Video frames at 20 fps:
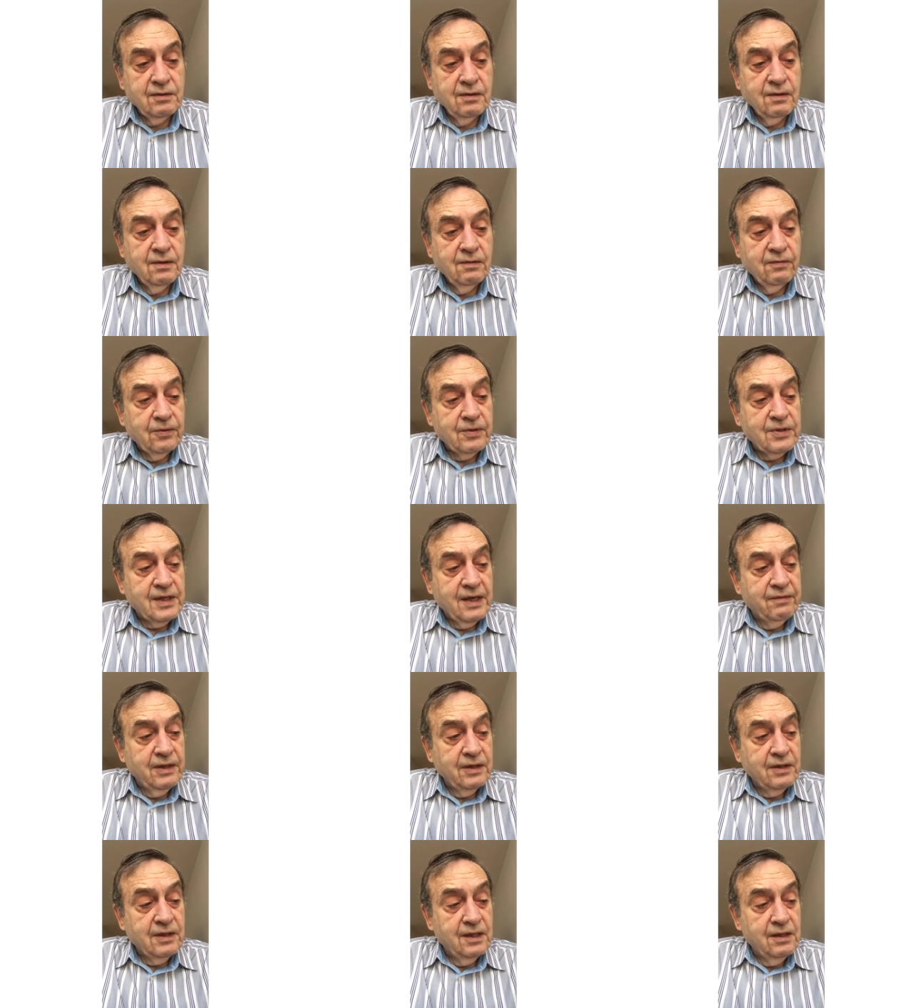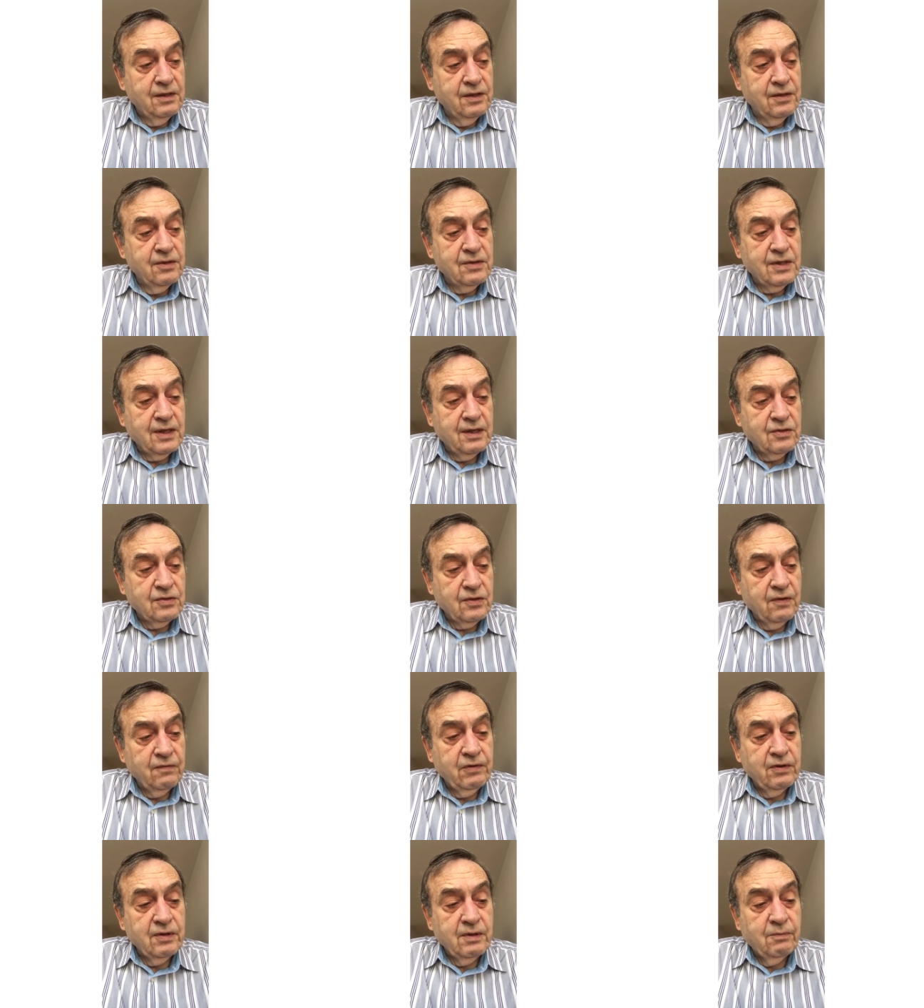For 17 years, I served
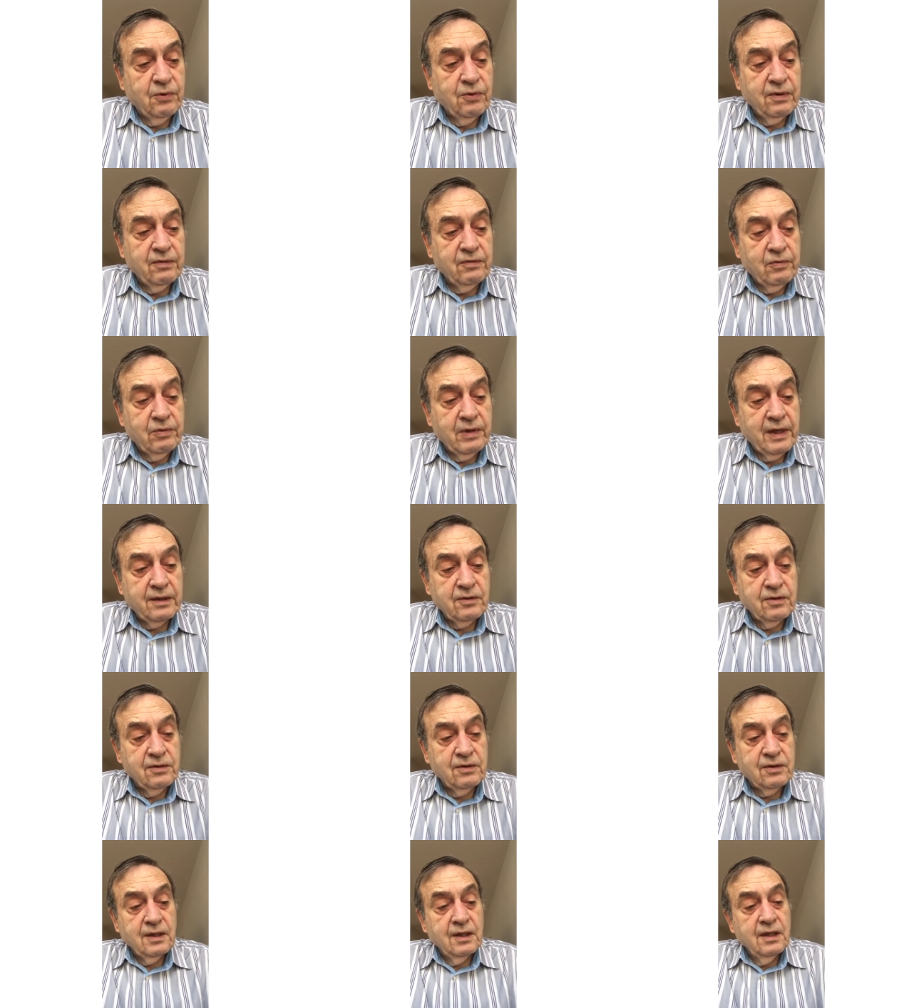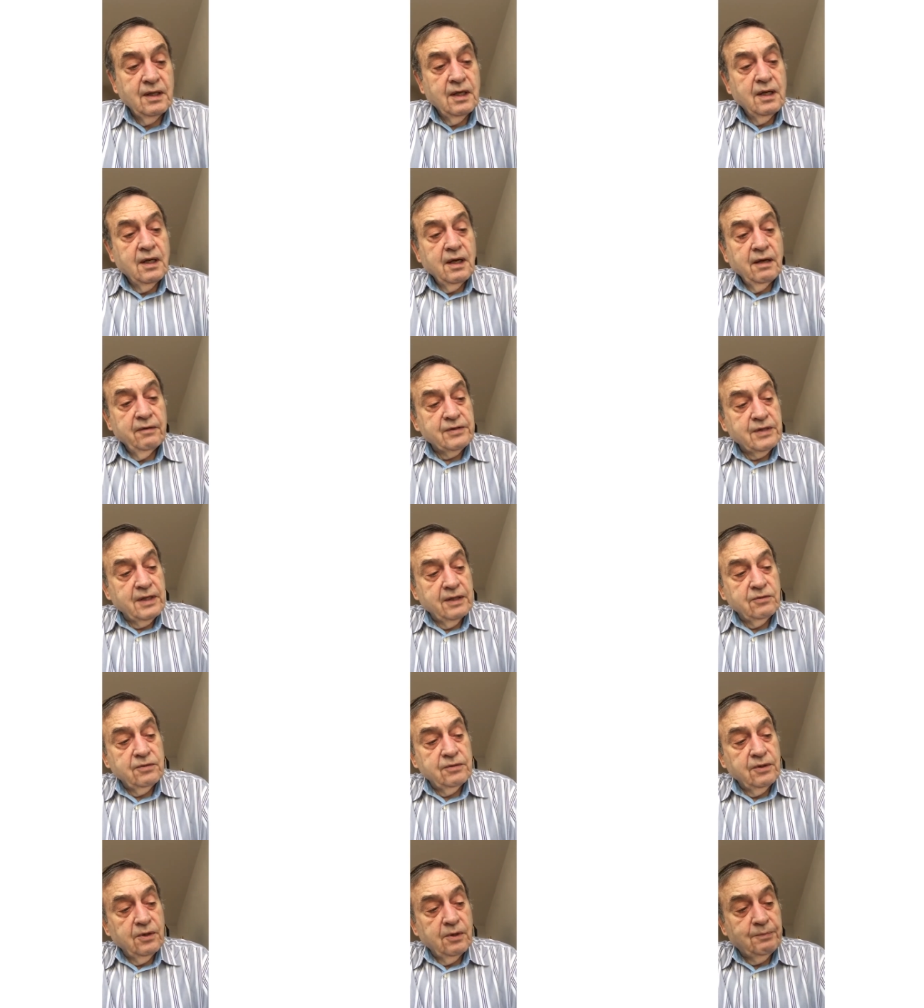on the board of directors of
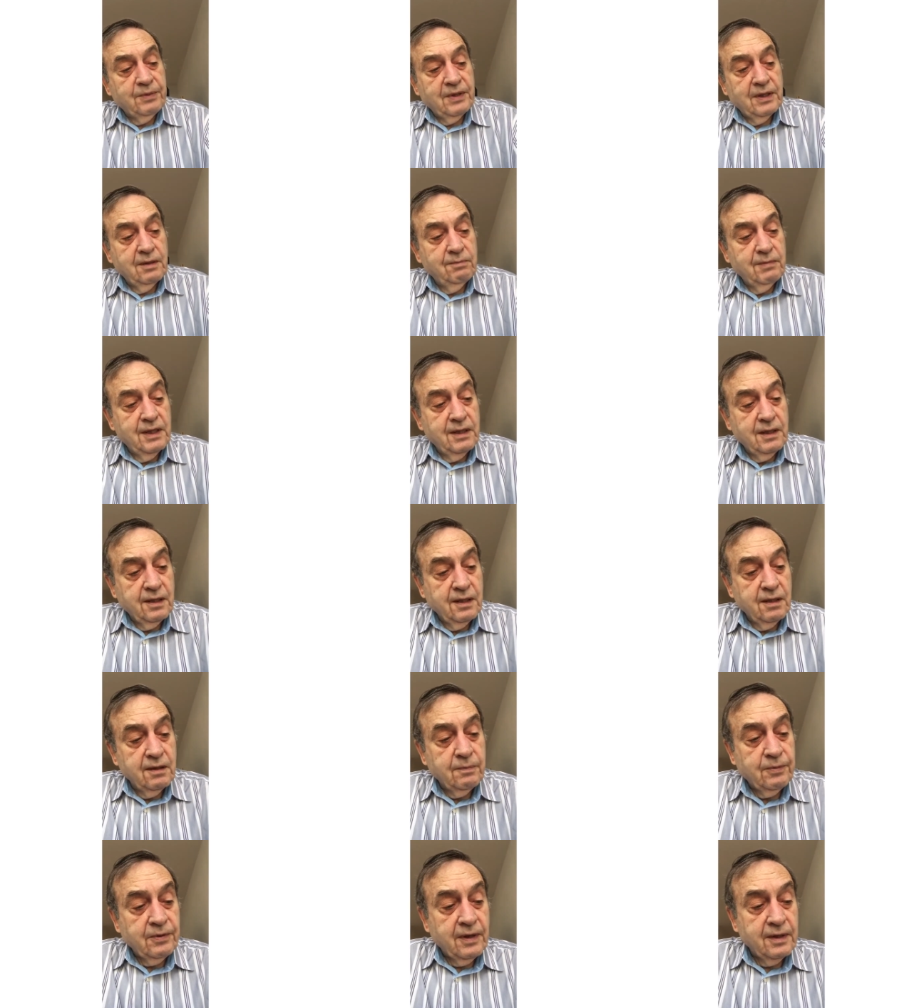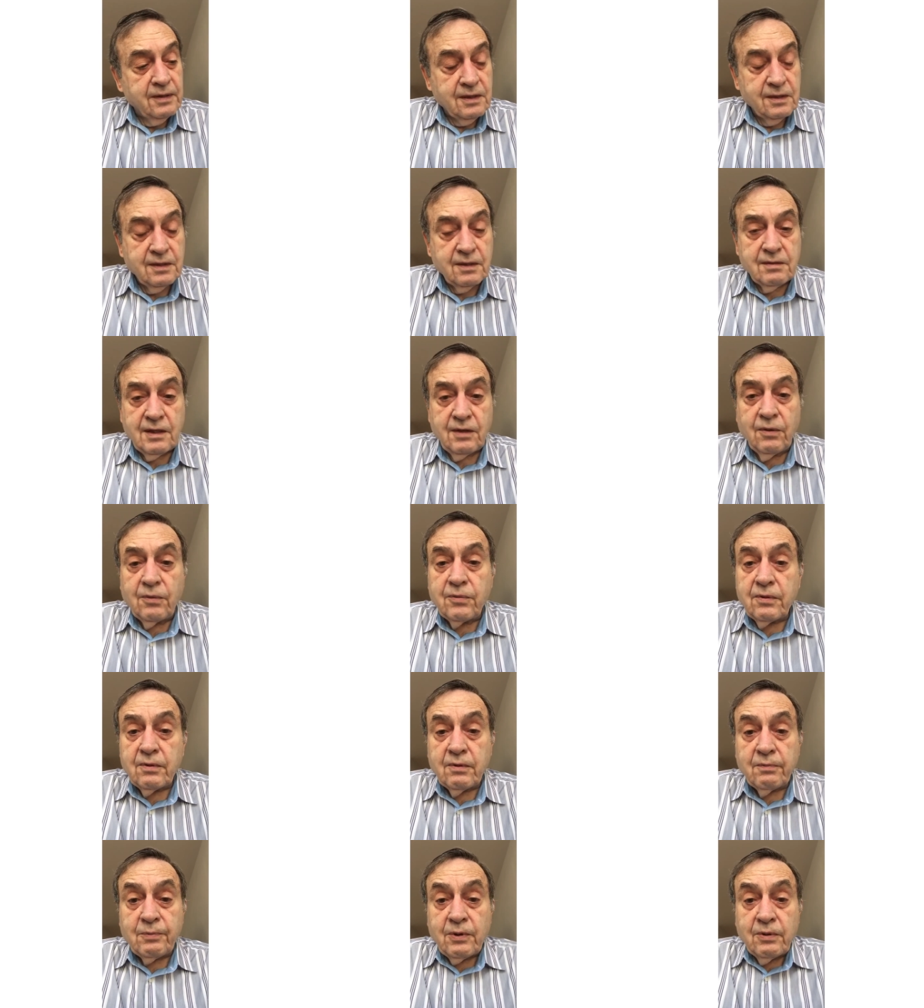Central European Media Enterprises, the owner
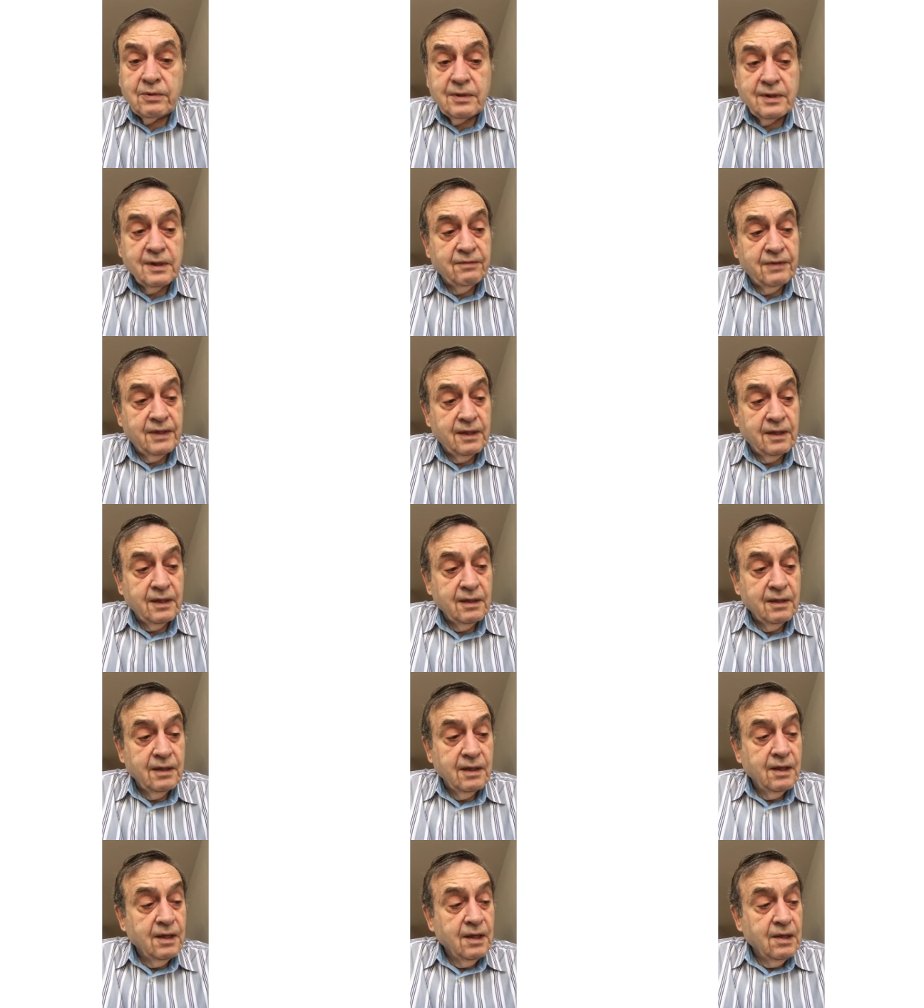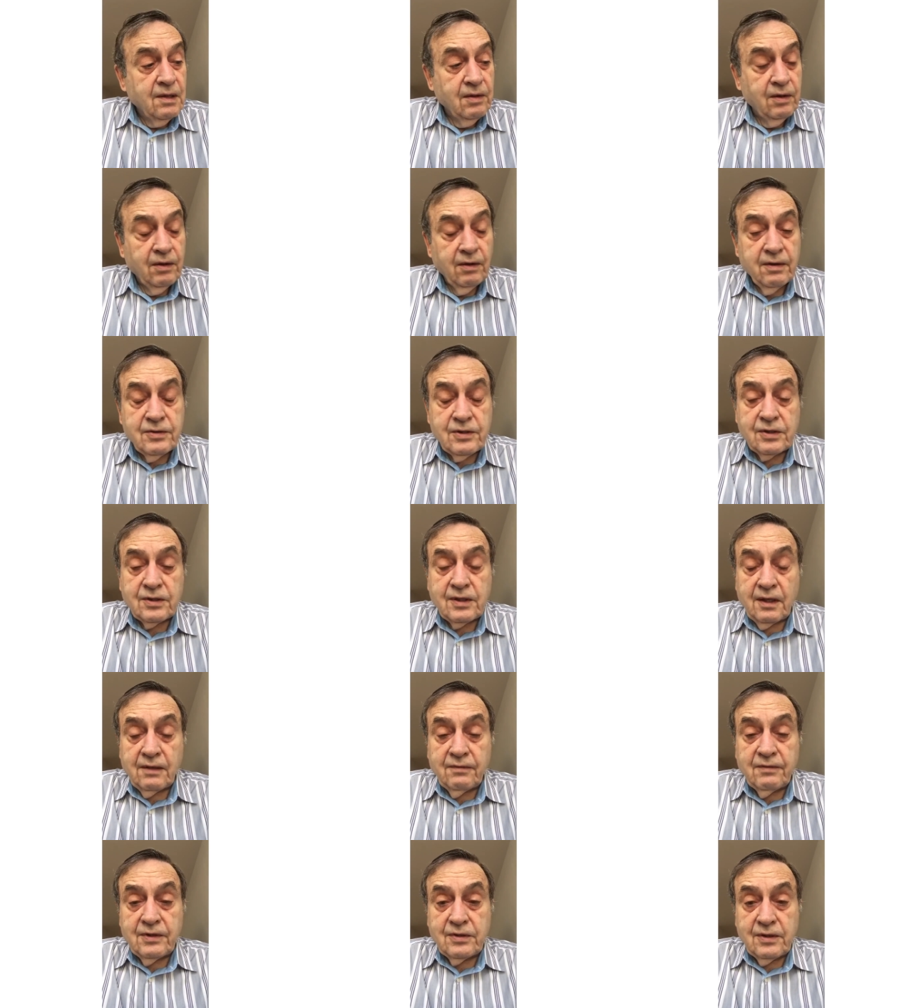of ProTV, the largest
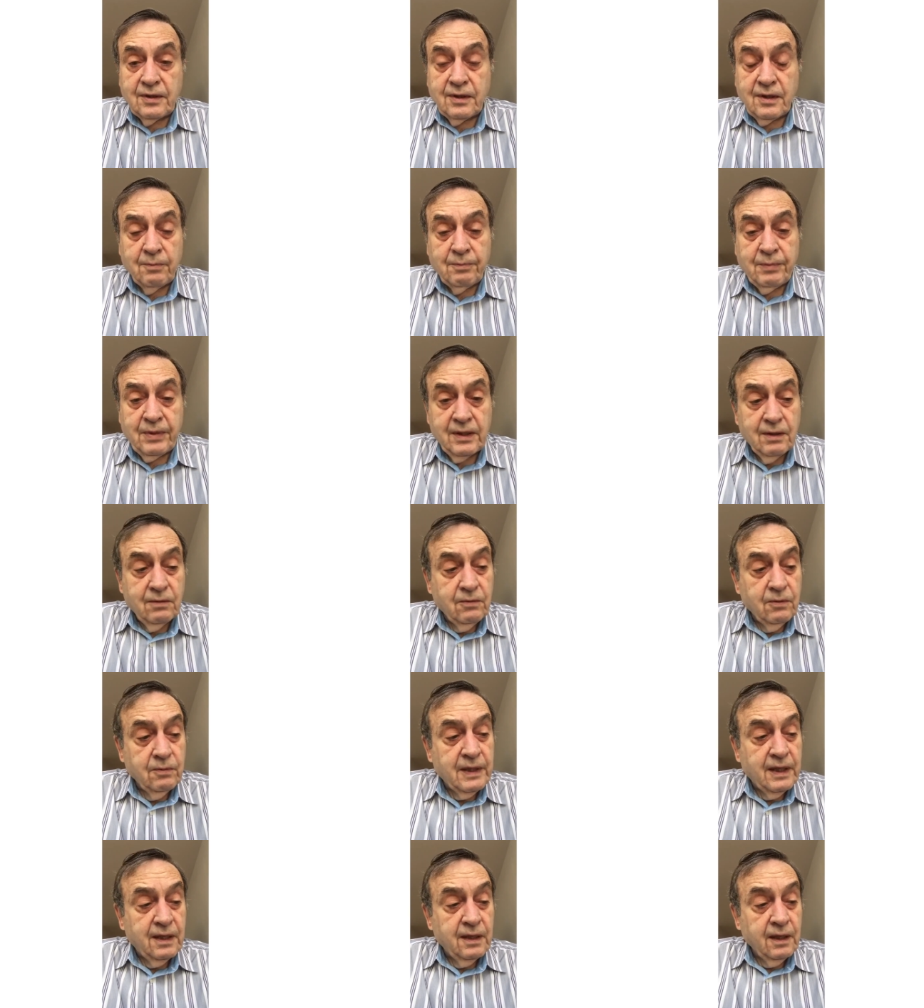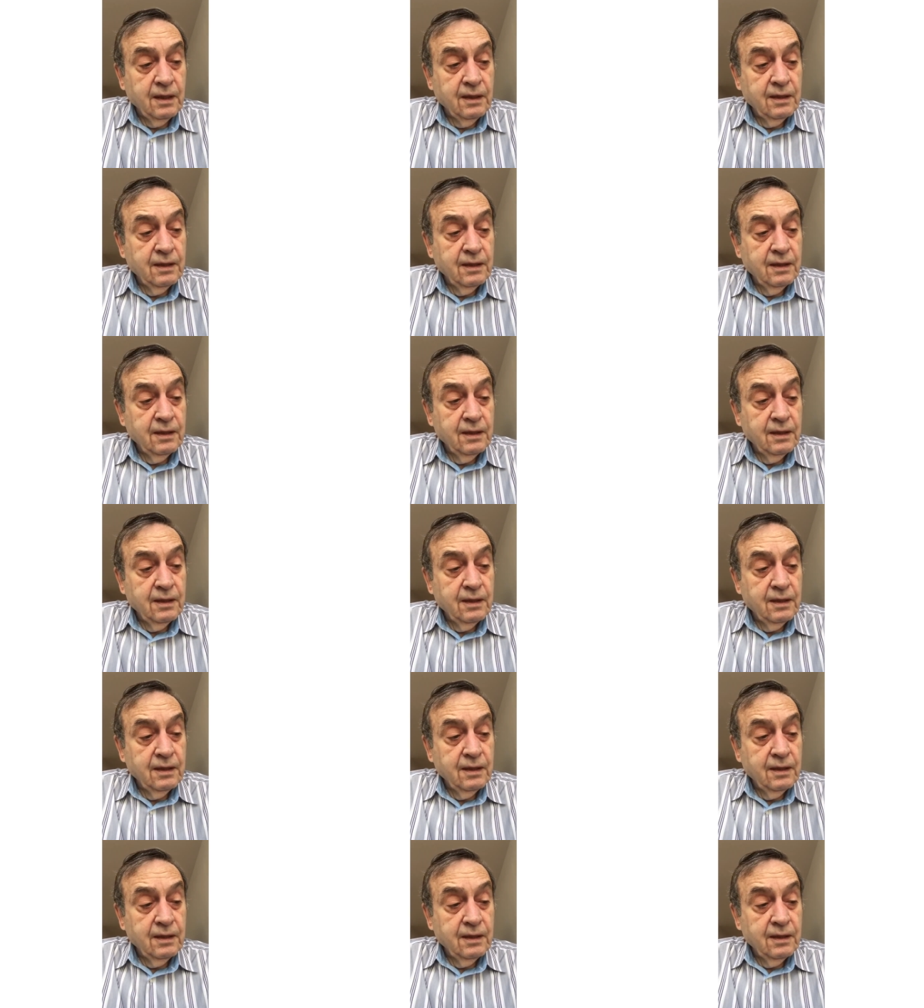television company in Romania.